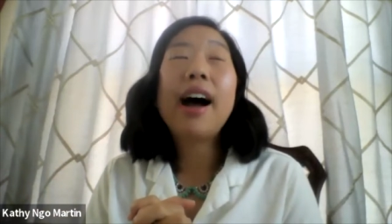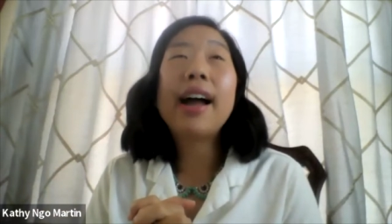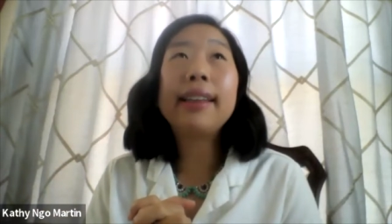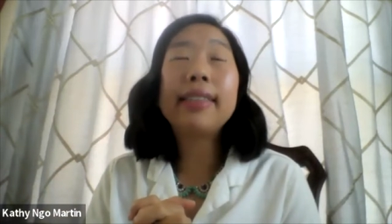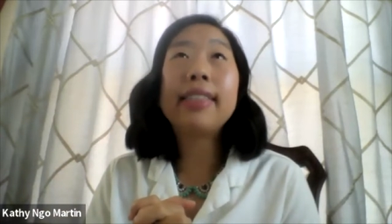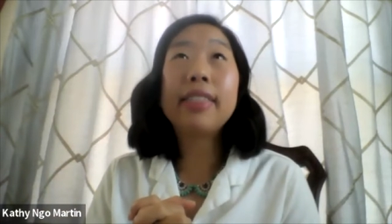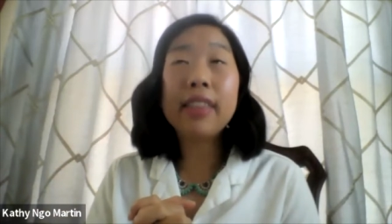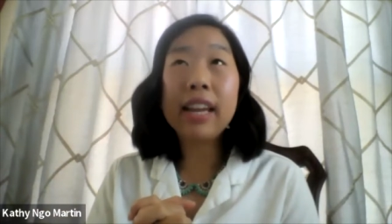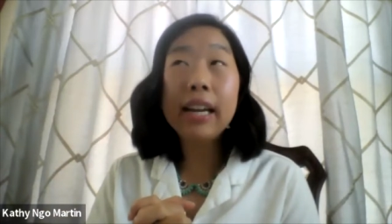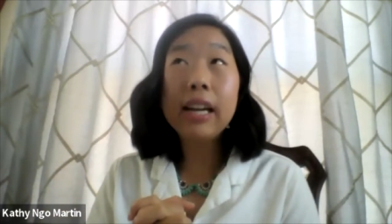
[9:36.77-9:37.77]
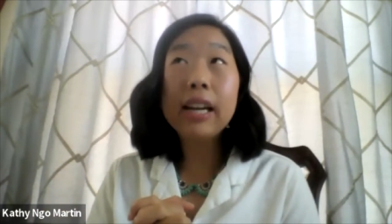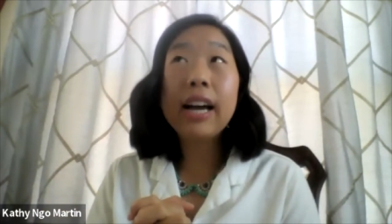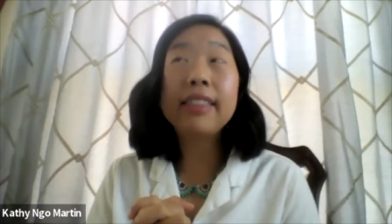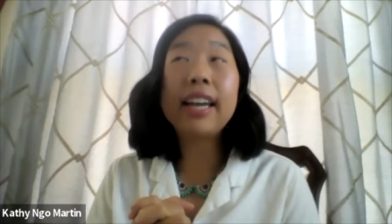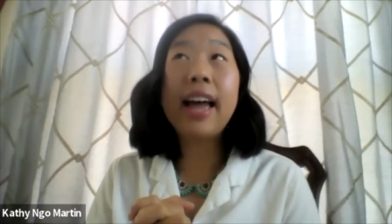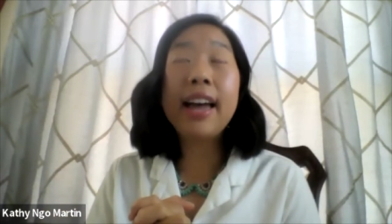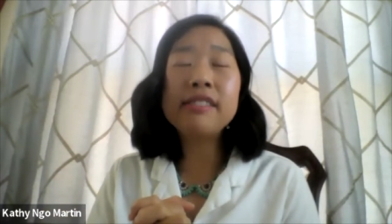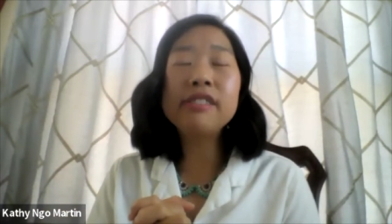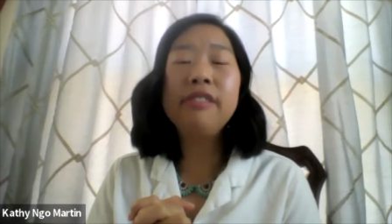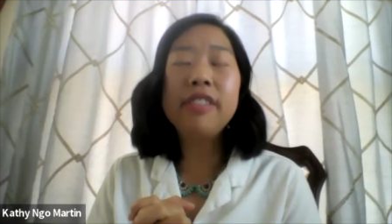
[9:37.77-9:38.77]
I think at the
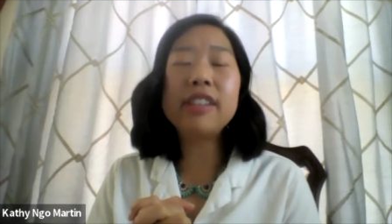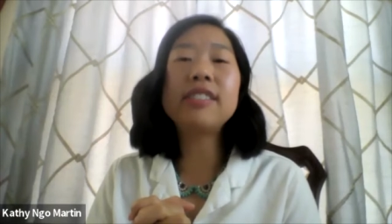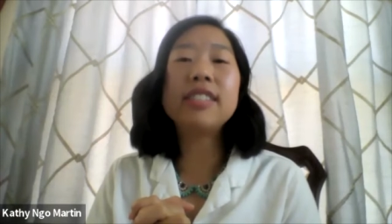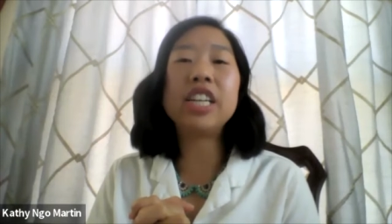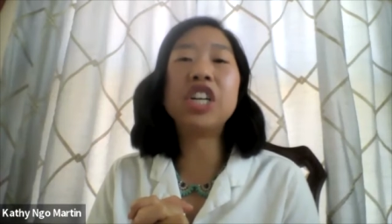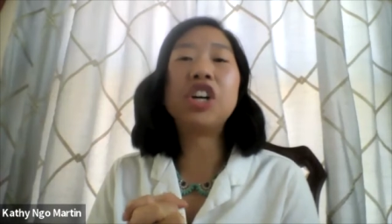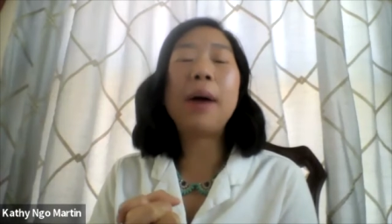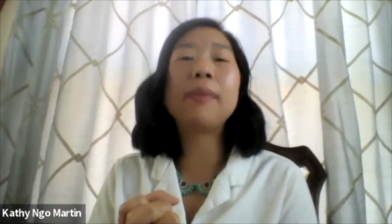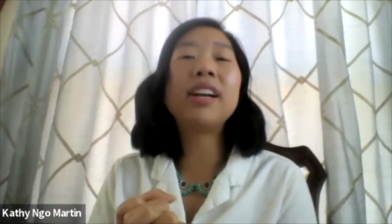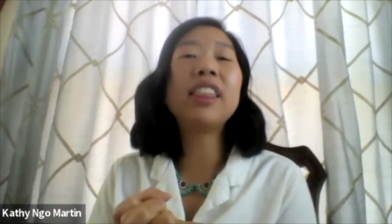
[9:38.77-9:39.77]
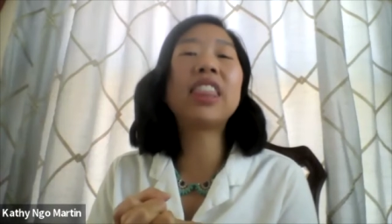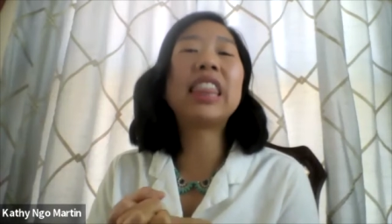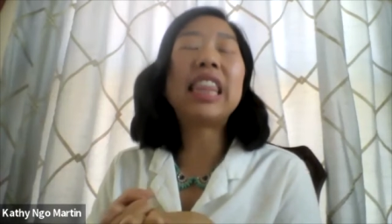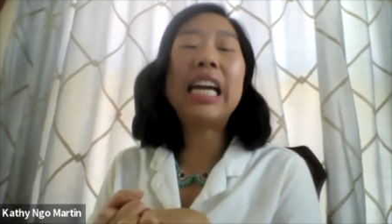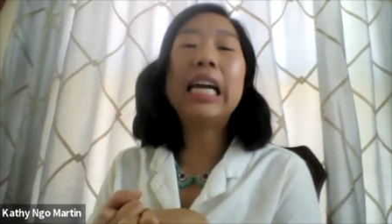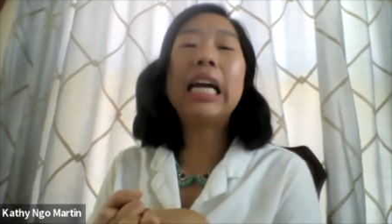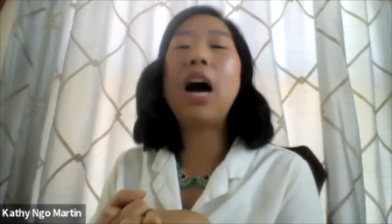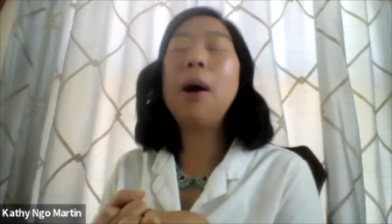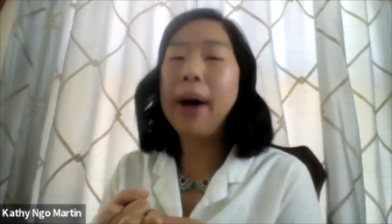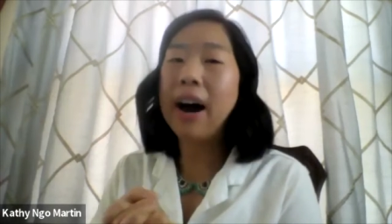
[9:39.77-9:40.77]
end of this year, I'm going to think
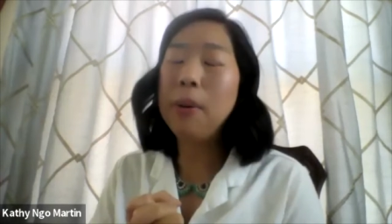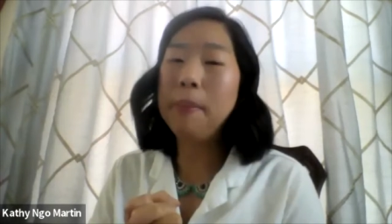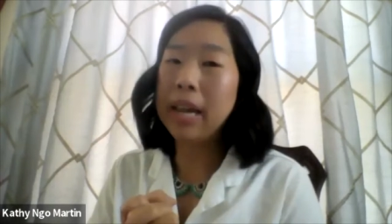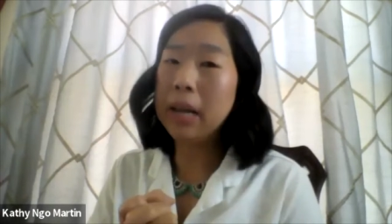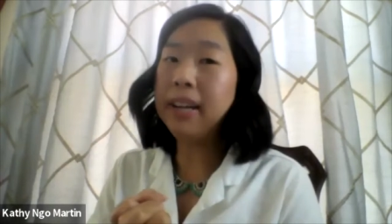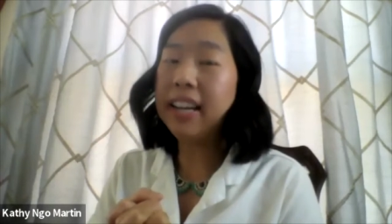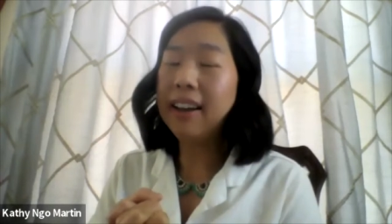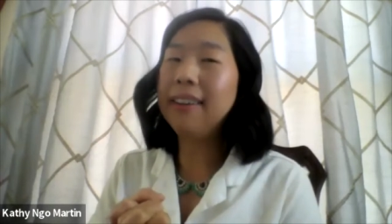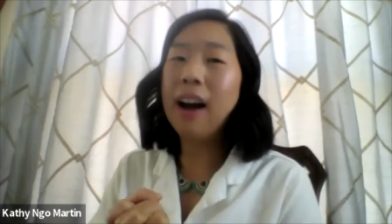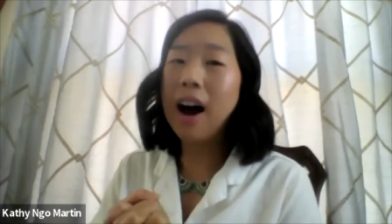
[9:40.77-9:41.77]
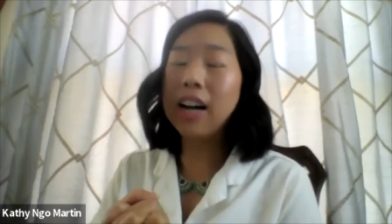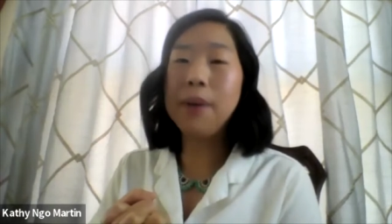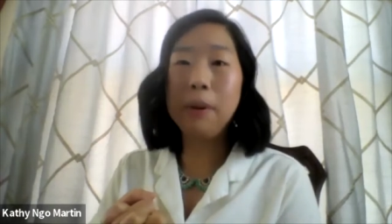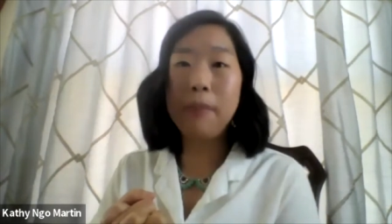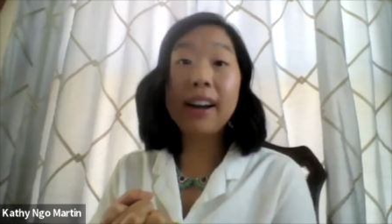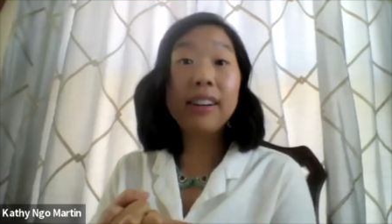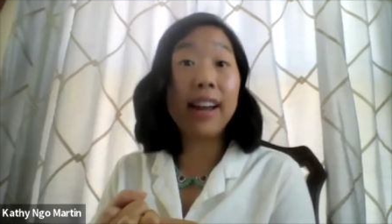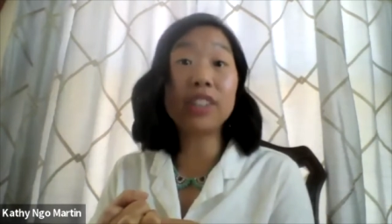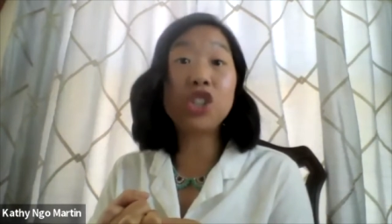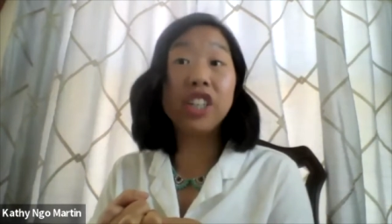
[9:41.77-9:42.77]
about maybe not coming back
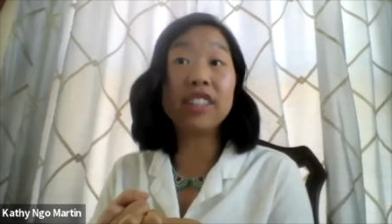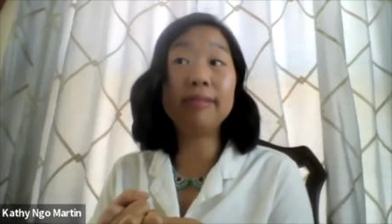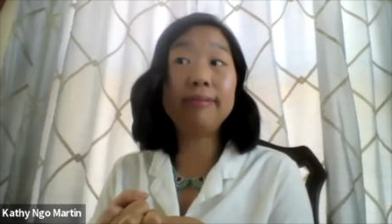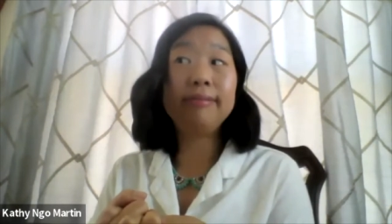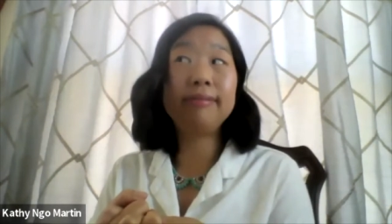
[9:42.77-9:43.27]
next year.